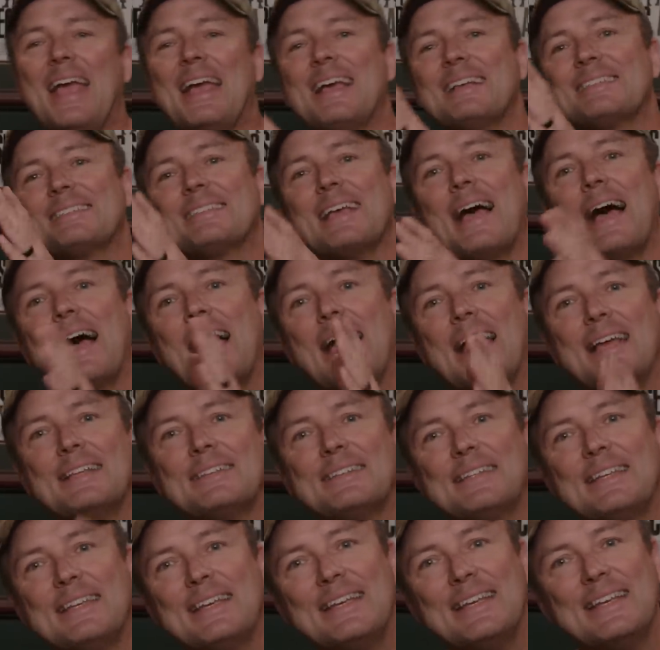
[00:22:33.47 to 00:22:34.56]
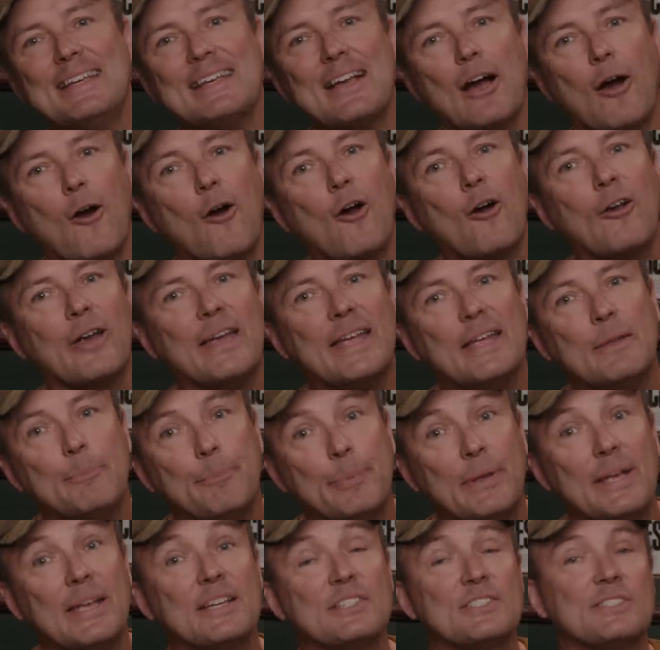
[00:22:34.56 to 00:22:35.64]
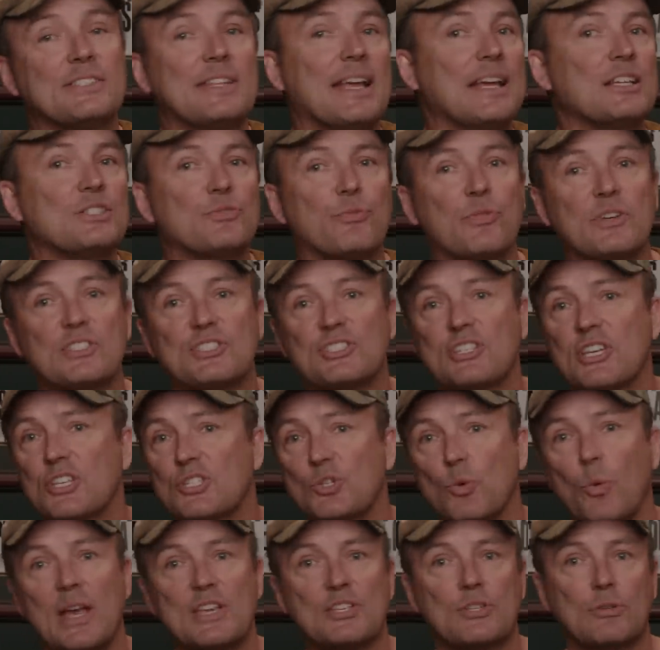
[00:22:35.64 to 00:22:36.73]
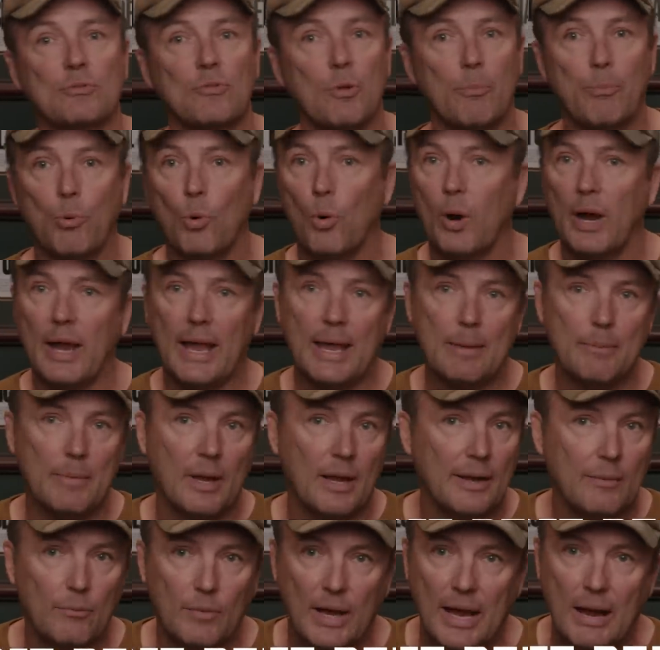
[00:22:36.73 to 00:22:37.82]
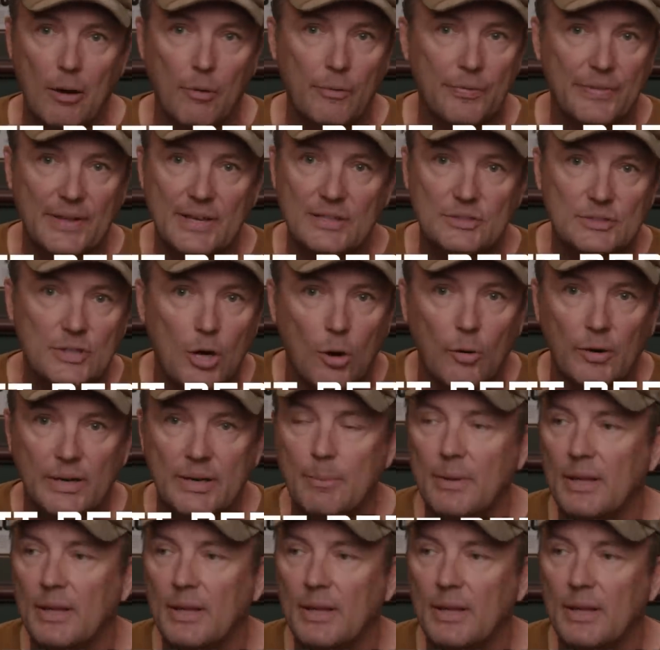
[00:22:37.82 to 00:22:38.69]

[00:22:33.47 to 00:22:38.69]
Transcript: S I T R E P, it stands for a situation report. Hey man, how are things going?